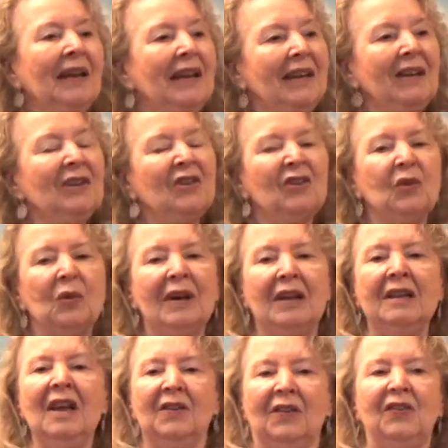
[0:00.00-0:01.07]
into
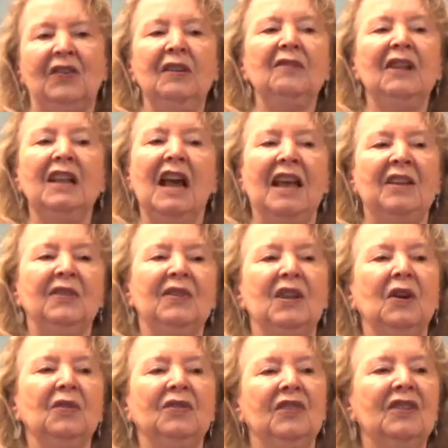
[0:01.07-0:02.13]
a civilized
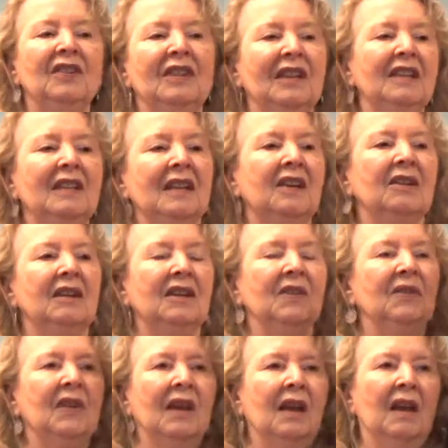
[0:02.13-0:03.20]
notion that there
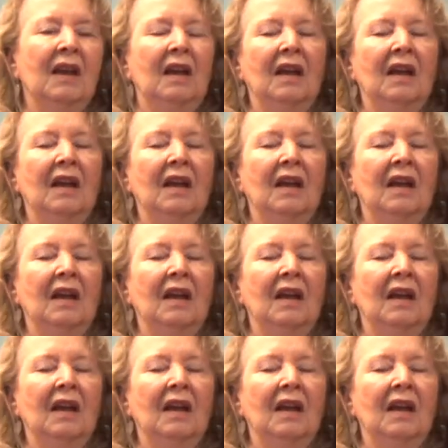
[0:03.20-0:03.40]
is